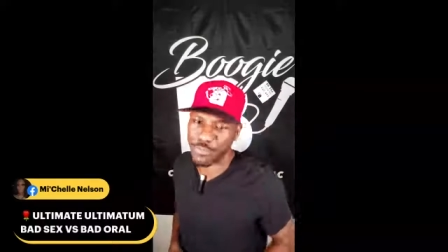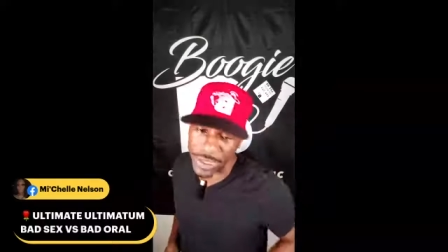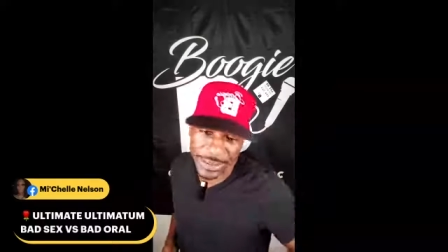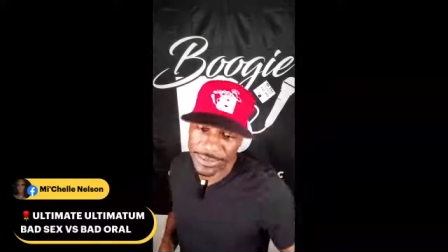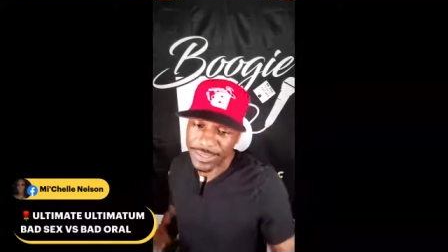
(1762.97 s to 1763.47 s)

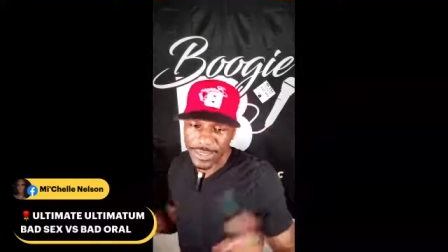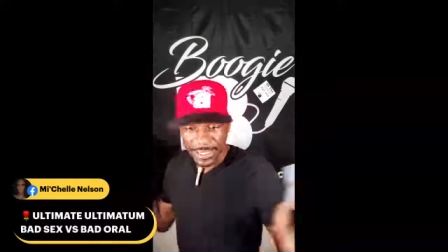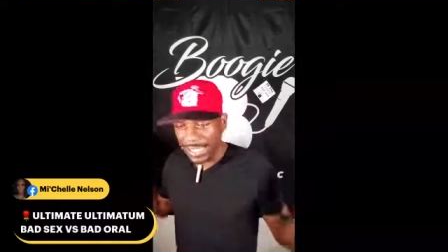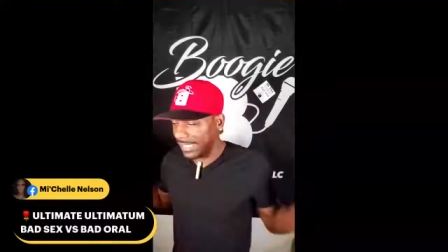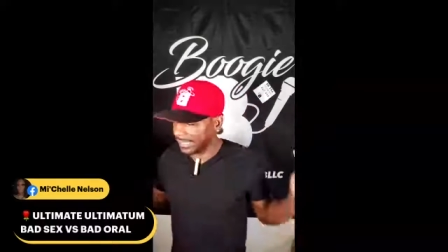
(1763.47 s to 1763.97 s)
But
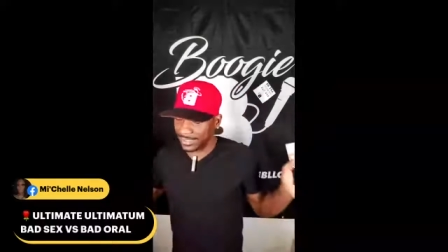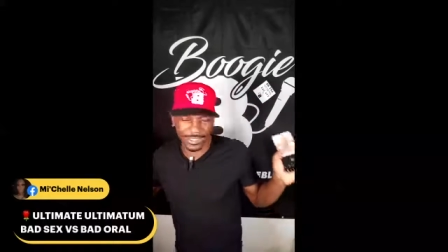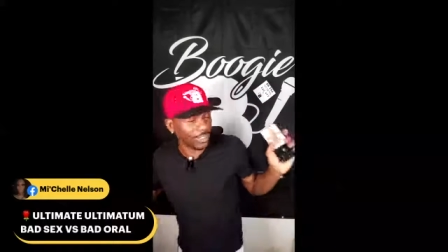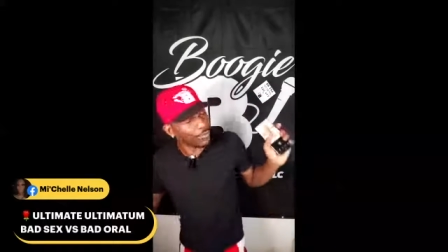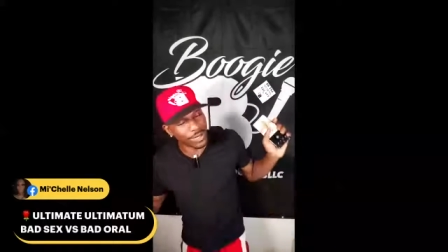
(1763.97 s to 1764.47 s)
hey,
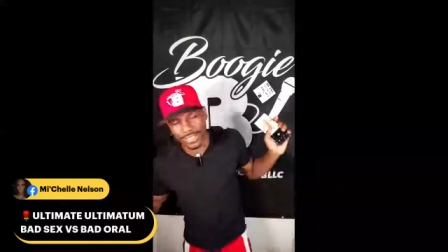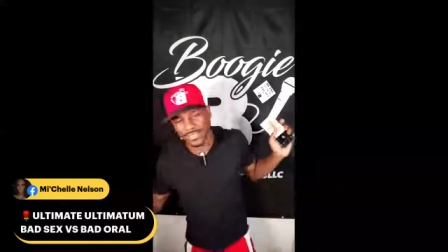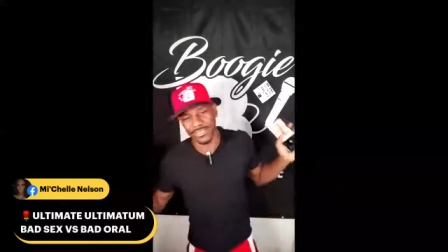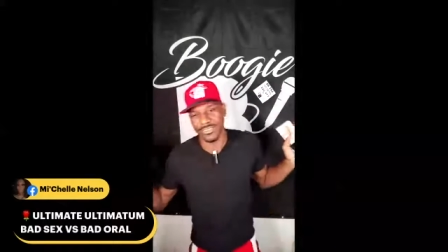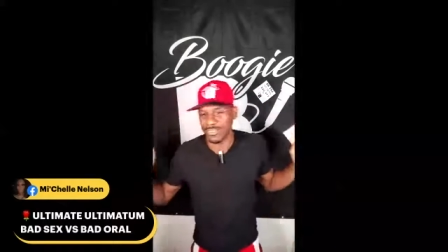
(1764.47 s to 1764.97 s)
you know
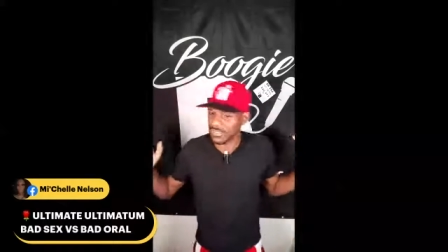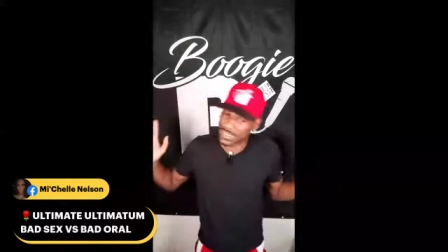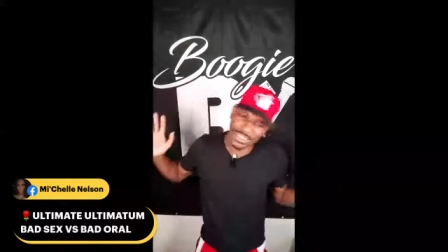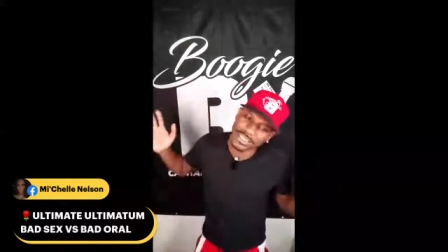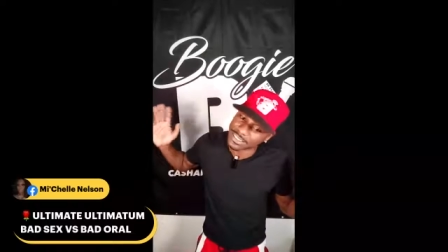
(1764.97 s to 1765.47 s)
what?
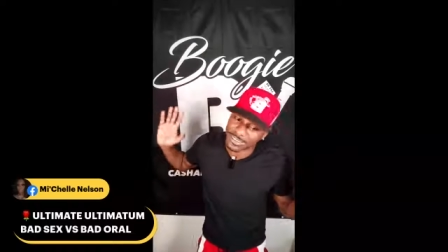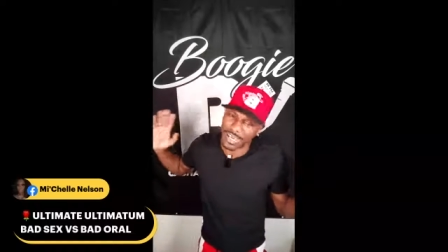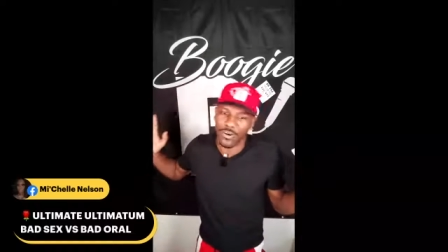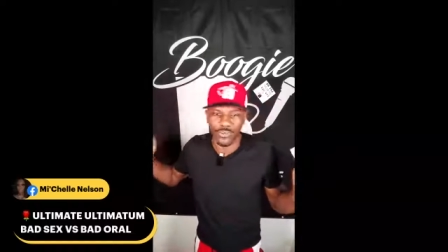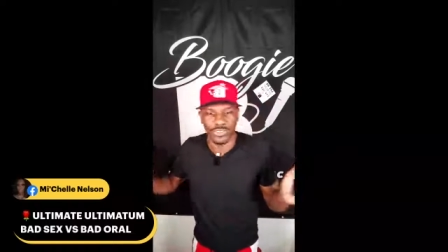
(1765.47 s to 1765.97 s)
To each his
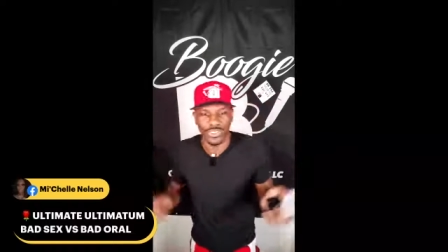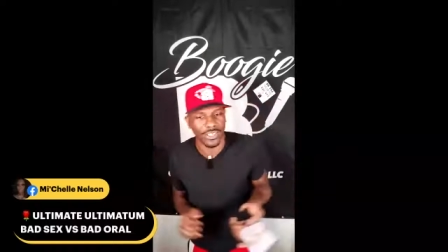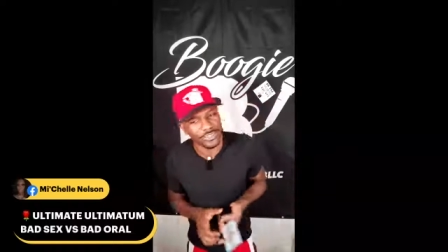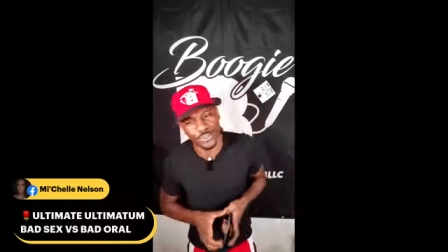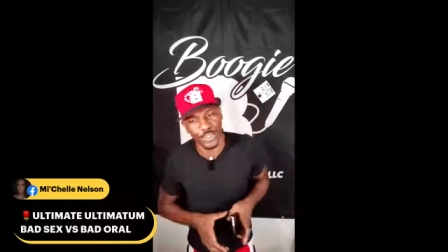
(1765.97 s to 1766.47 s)
own. You
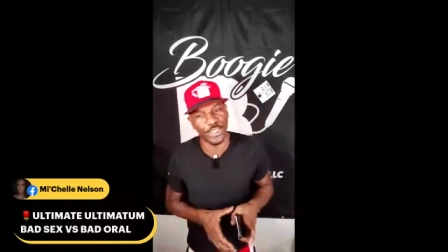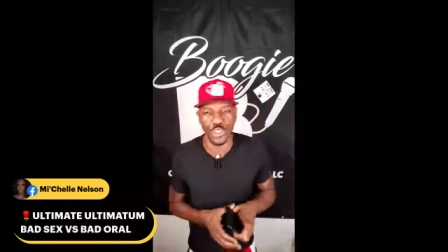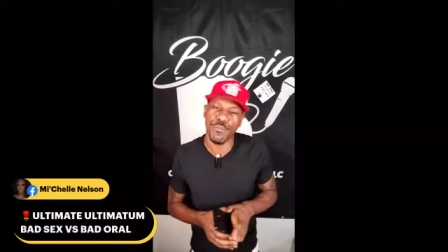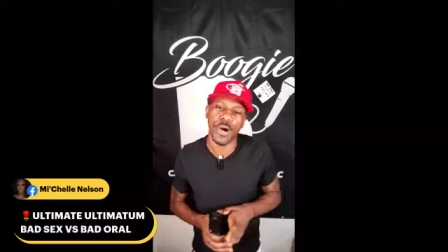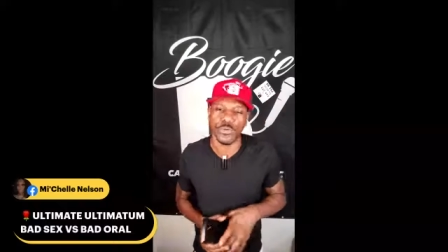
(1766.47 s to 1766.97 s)
know, judge
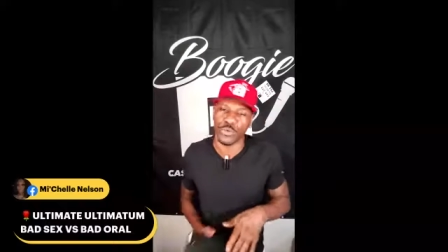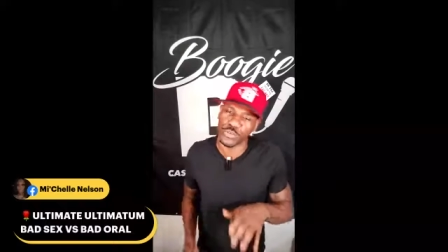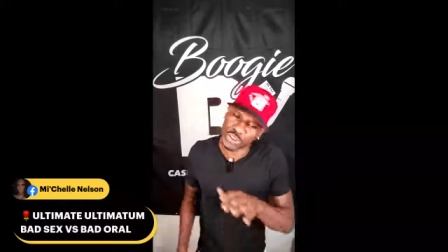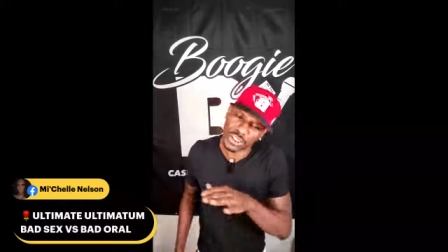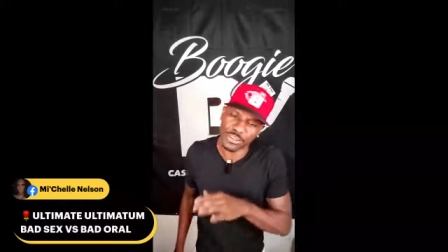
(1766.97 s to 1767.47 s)
him own.
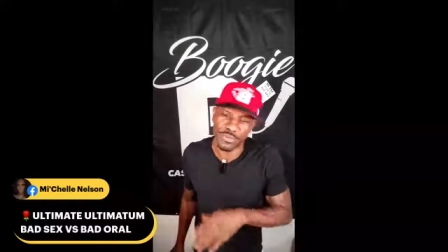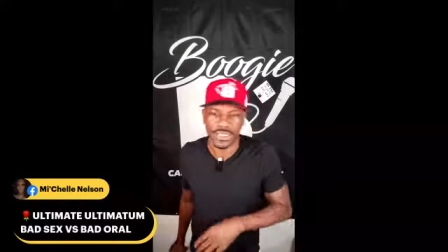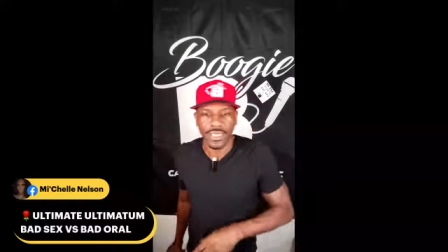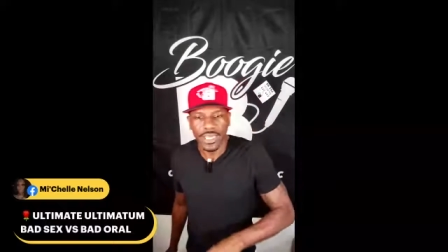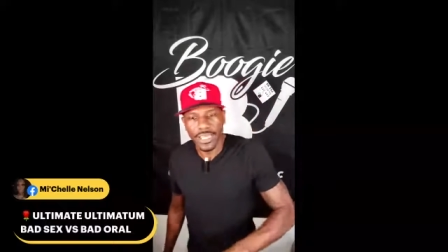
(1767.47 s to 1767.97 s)
Don't judge
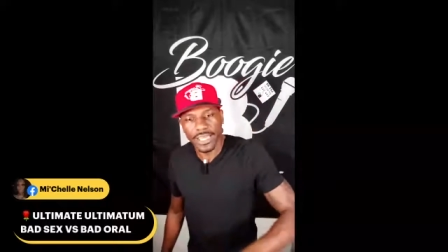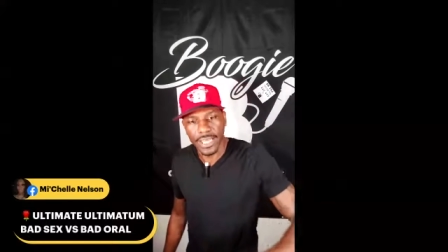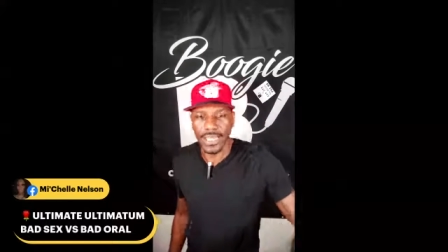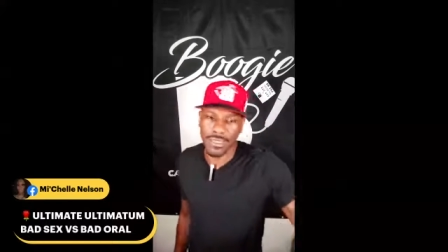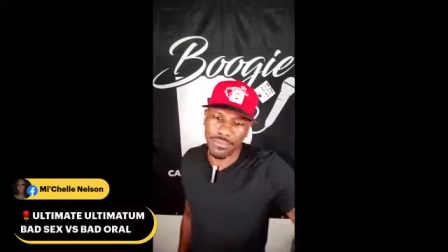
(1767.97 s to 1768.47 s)
me.
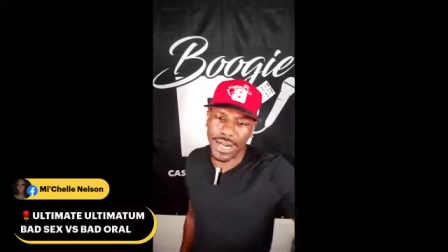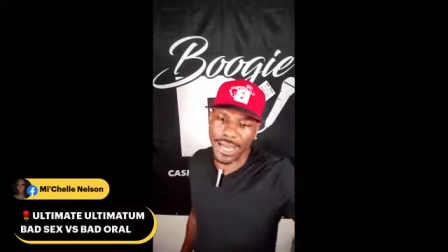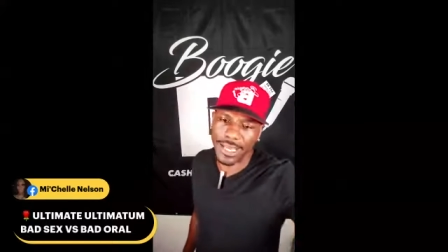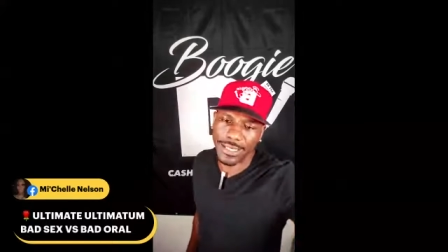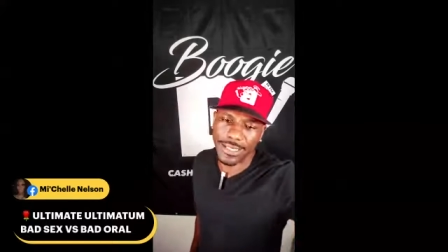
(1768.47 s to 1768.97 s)

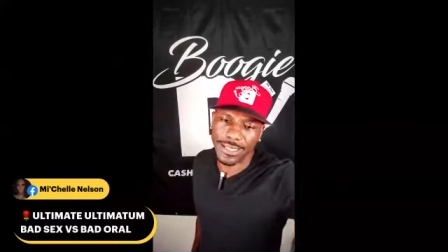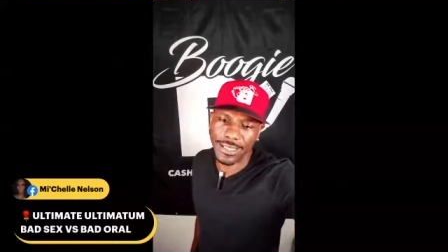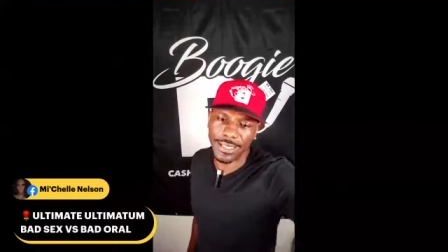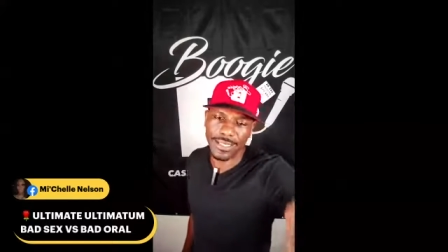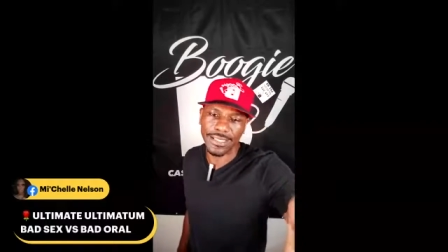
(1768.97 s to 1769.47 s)

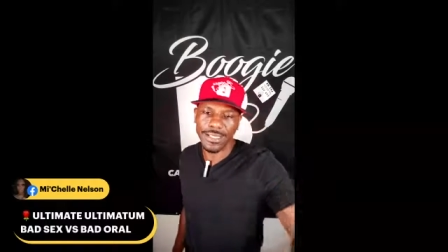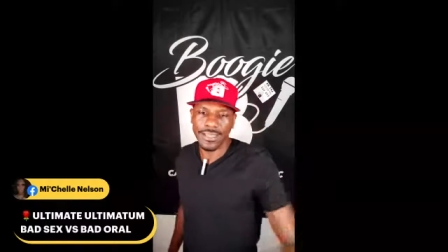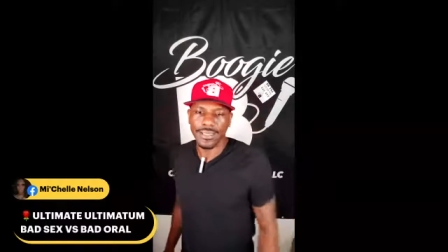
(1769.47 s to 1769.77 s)
Anybody.